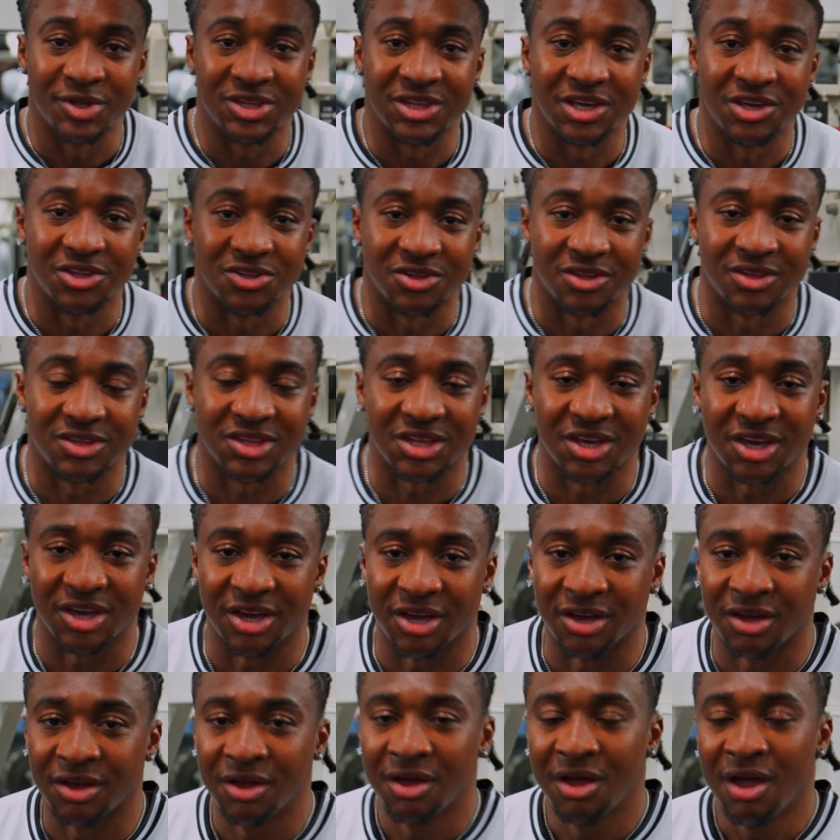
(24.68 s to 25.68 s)
season is
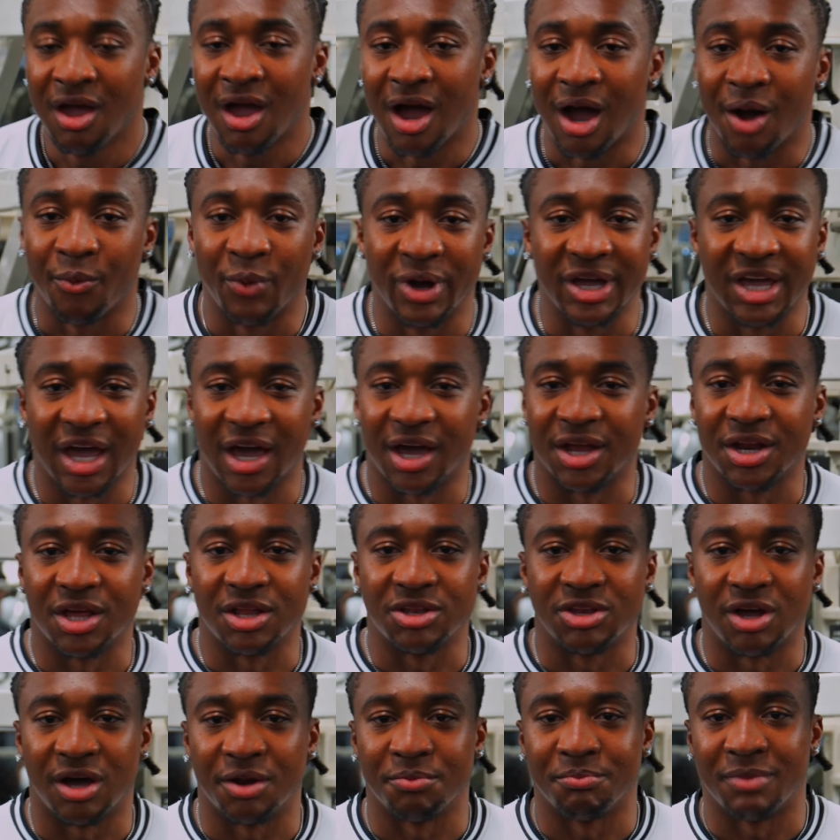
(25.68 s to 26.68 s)
here, and we're getting
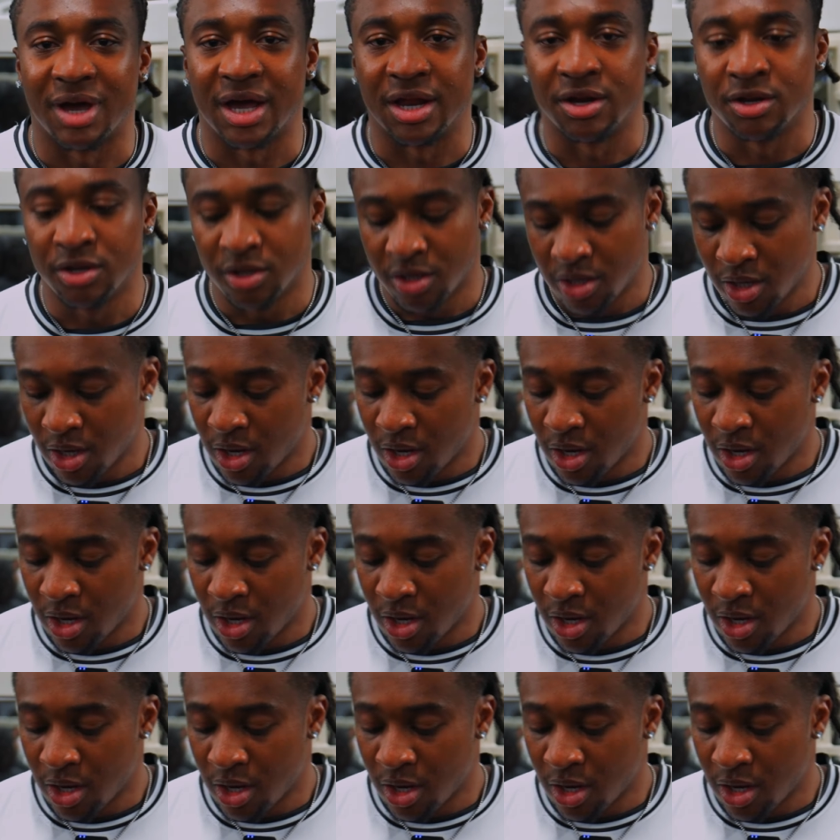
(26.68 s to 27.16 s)
it done, man.